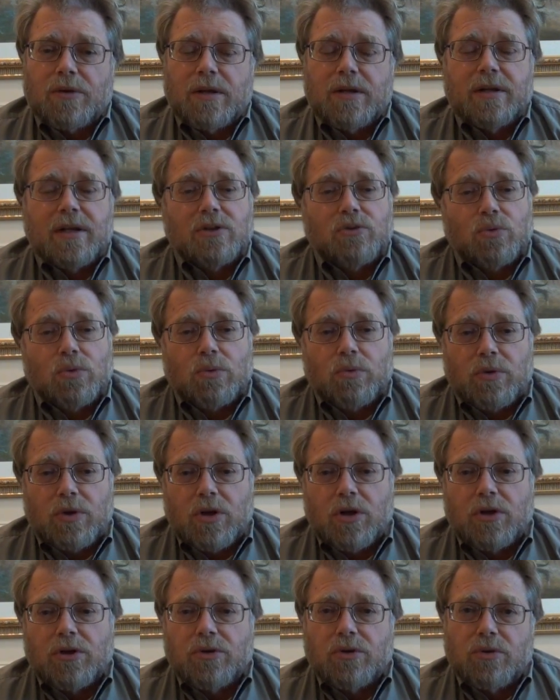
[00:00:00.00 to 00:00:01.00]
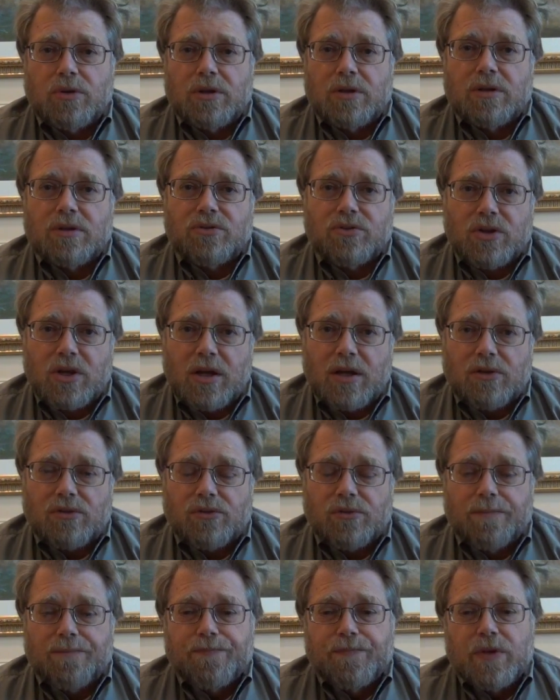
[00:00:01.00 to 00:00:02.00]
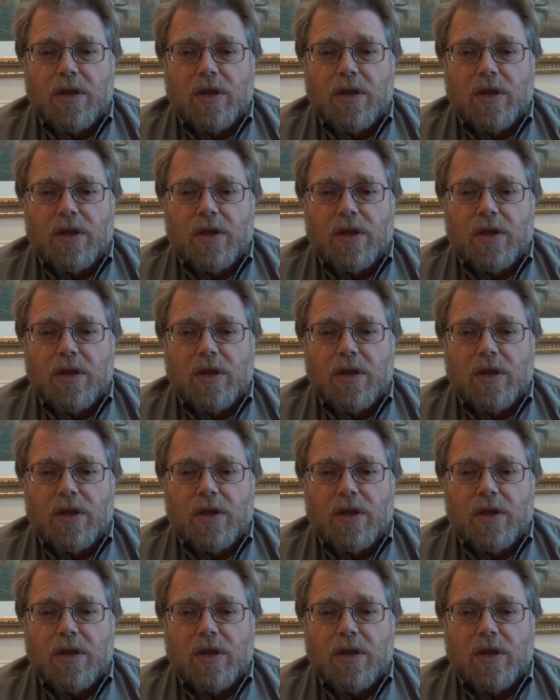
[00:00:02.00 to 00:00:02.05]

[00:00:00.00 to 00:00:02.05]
And that's what we argued in this case.